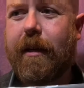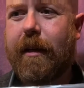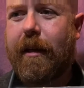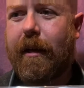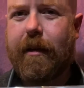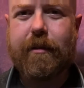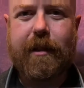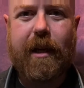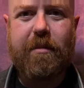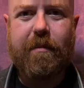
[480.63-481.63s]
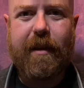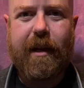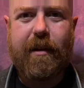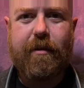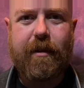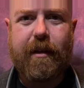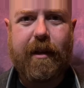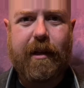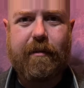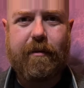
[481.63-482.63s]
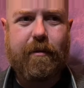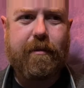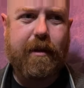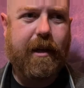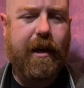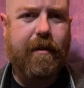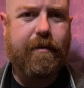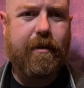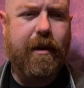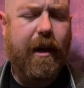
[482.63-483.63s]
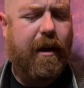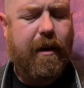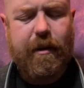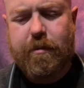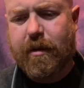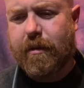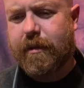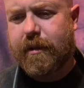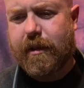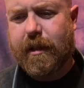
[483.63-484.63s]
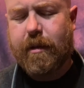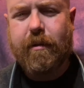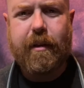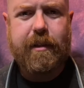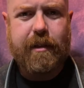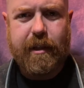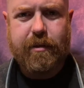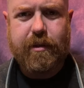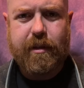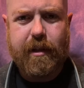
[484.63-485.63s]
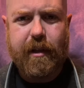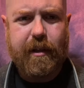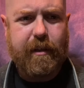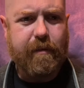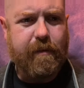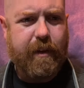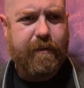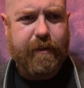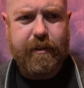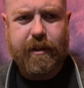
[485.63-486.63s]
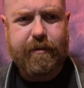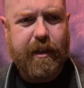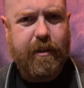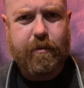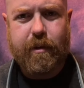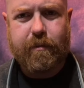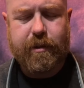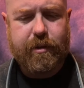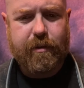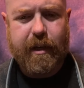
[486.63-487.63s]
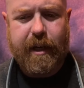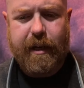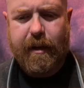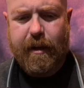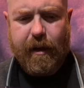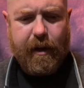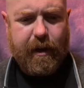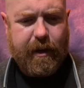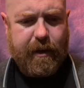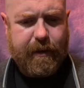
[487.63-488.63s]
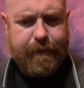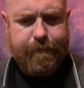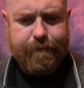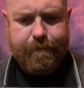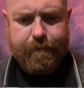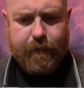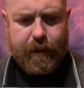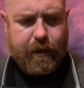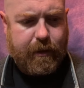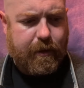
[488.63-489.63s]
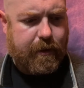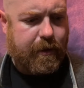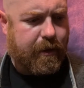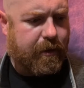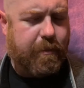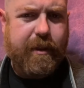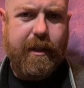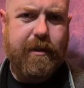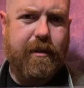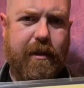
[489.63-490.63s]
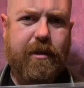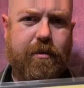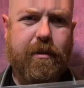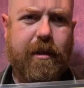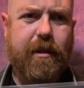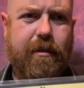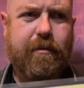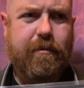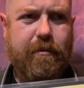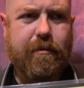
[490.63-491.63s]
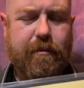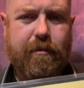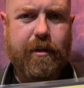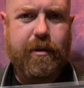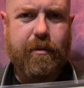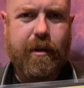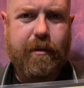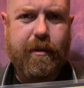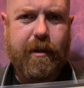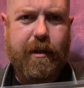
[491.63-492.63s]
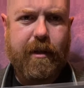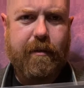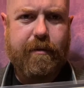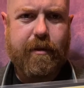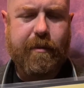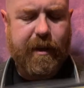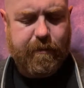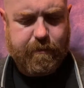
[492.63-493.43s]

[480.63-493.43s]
Eagles album that I really cared for. On the Border was good. One of These Nights was good. That first self-titled one was great. The longer, but this one was the one that really did it for me.